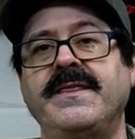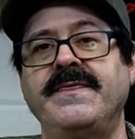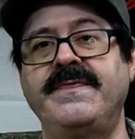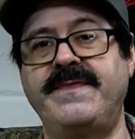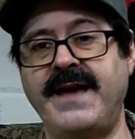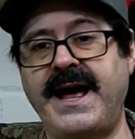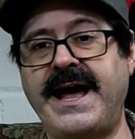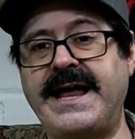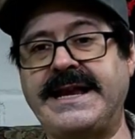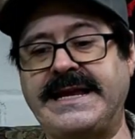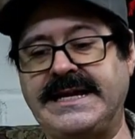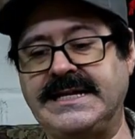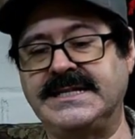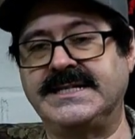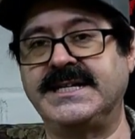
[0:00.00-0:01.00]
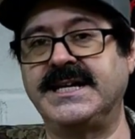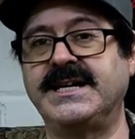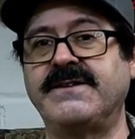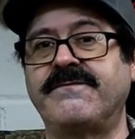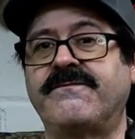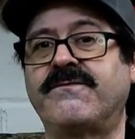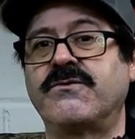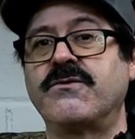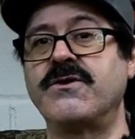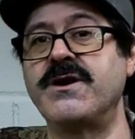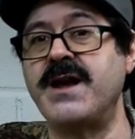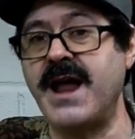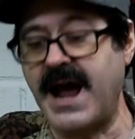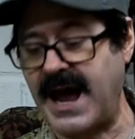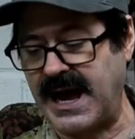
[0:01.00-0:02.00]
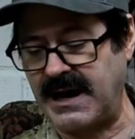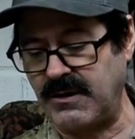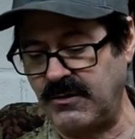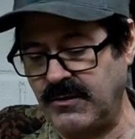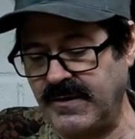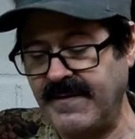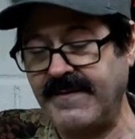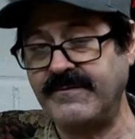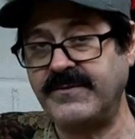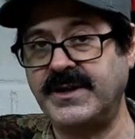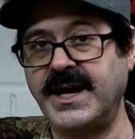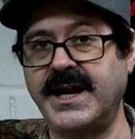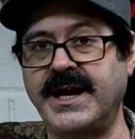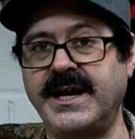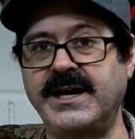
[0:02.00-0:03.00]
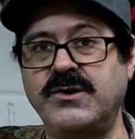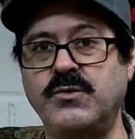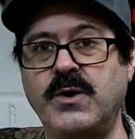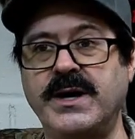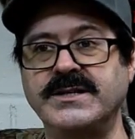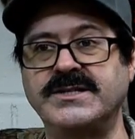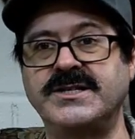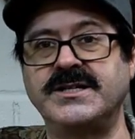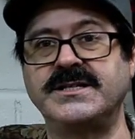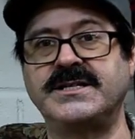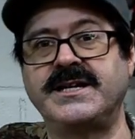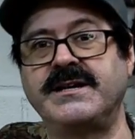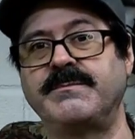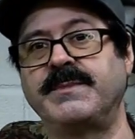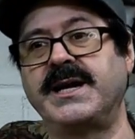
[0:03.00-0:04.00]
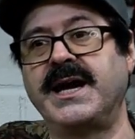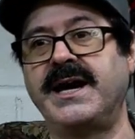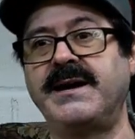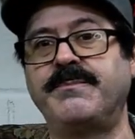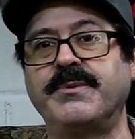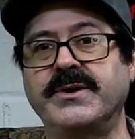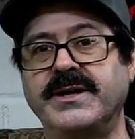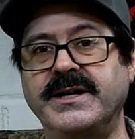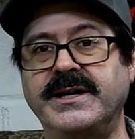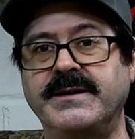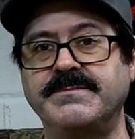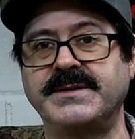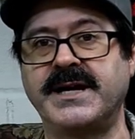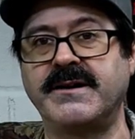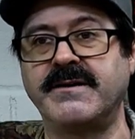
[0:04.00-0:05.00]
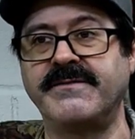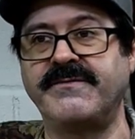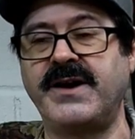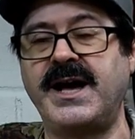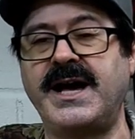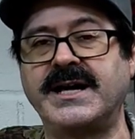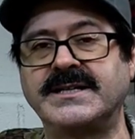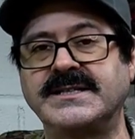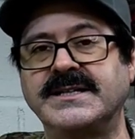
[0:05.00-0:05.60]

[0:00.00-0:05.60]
that is it for now. Got any questions, hit me up or hit up Terry Fox.